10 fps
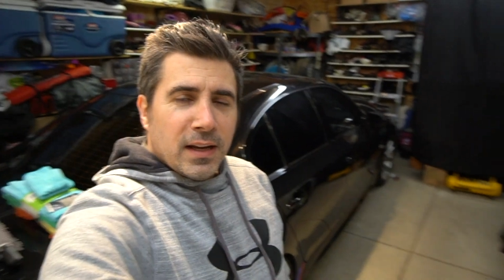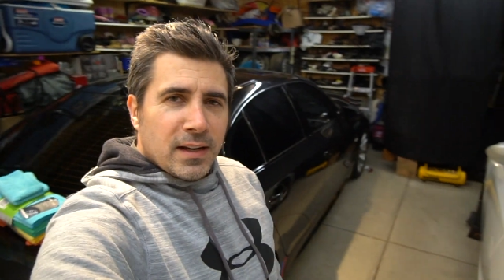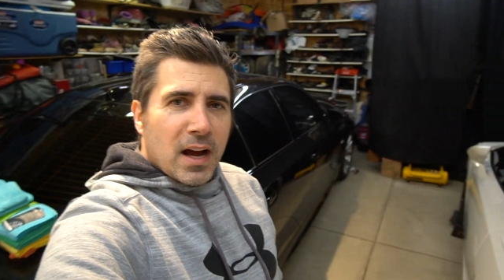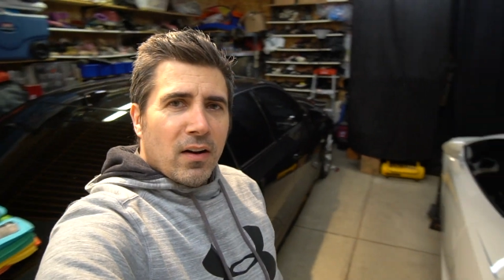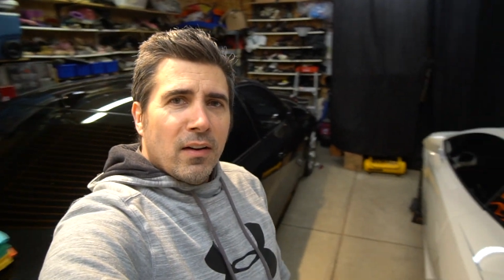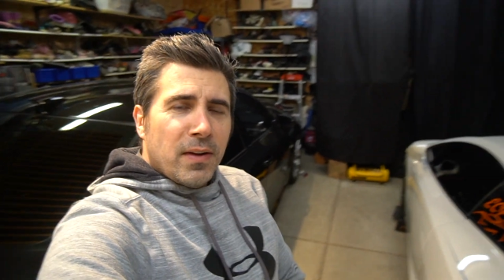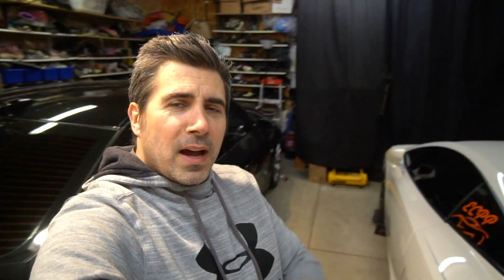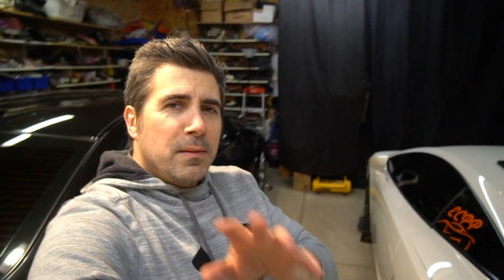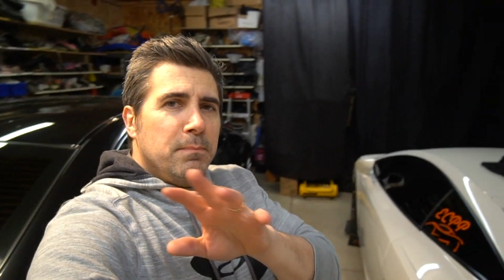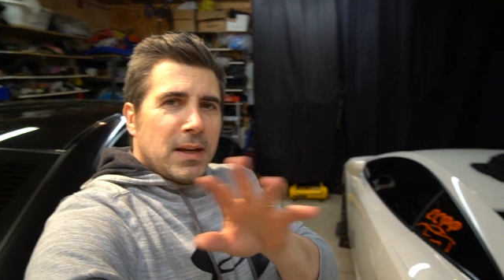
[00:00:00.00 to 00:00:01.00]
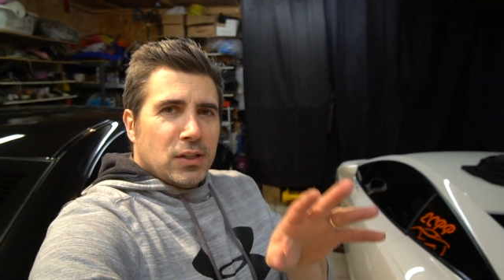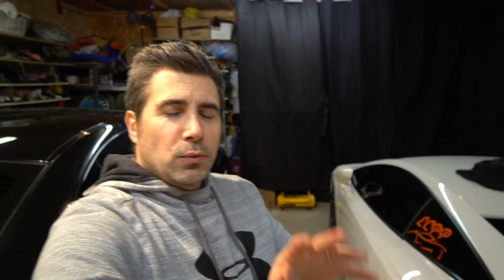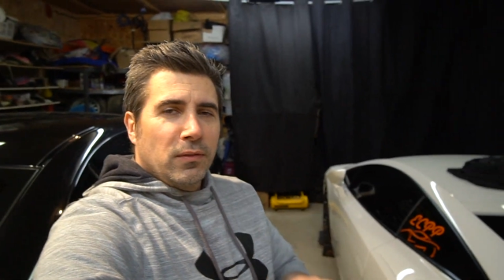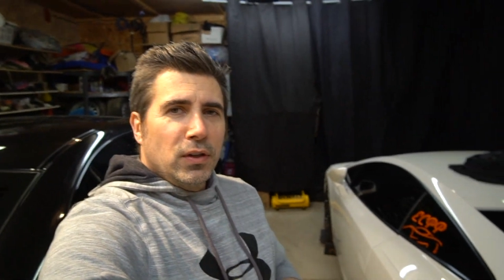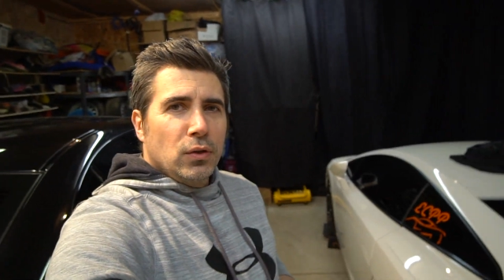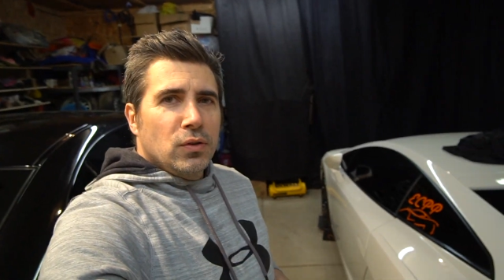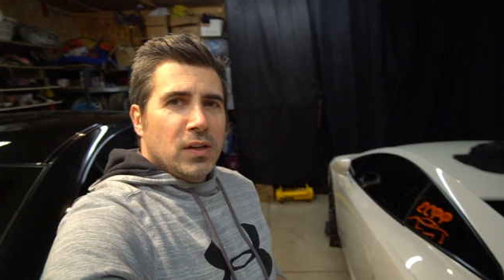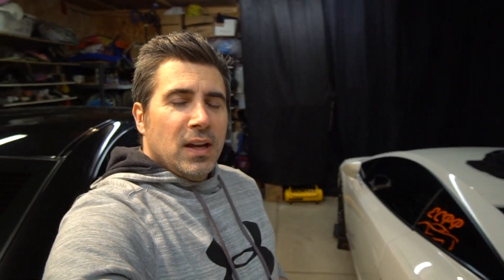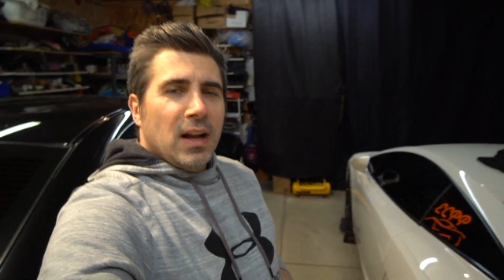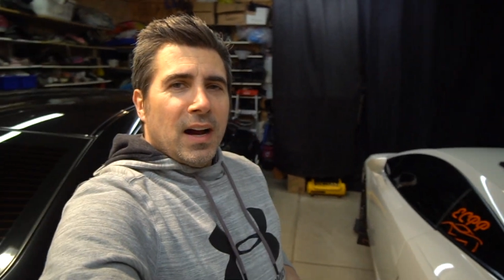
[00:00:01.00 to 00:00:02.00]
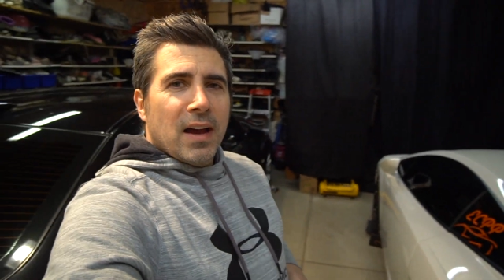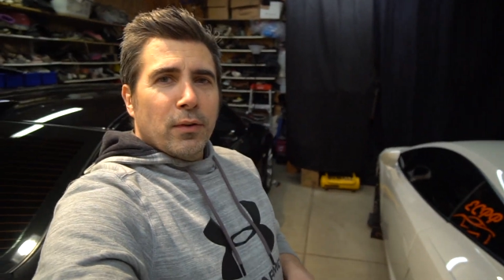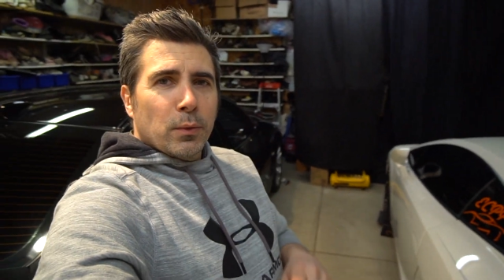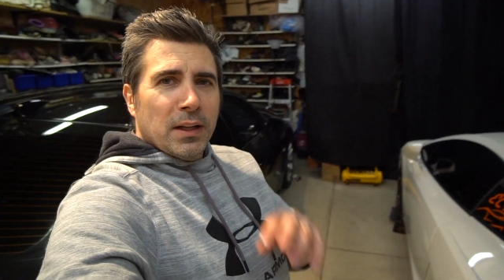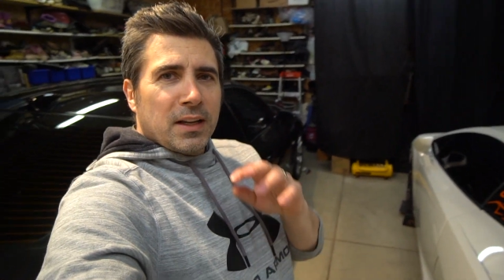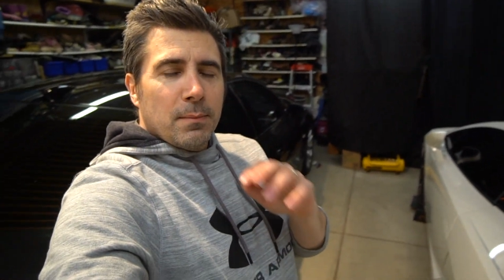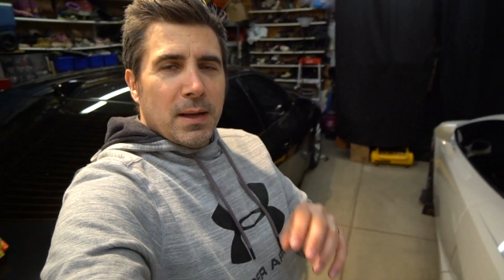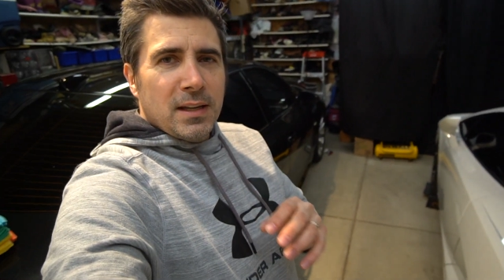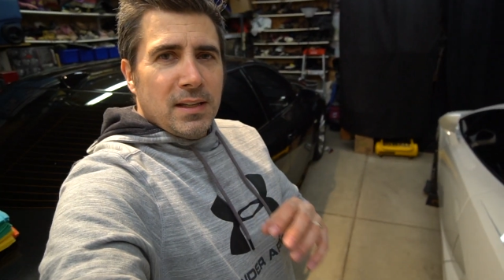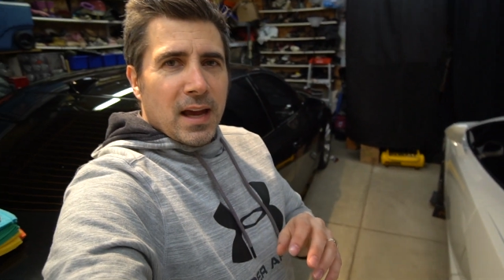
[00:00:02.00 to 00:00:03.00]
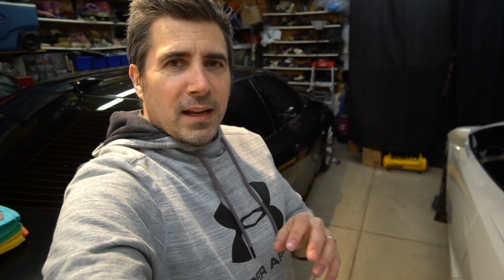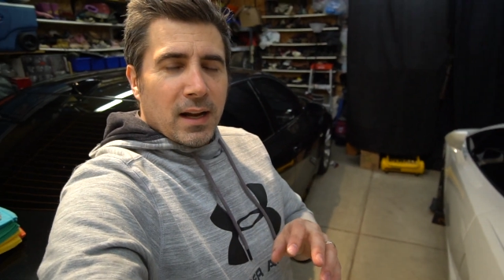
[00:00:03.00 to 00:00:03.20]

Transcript: Now I've had mixed reviews. I haven't really committed yet.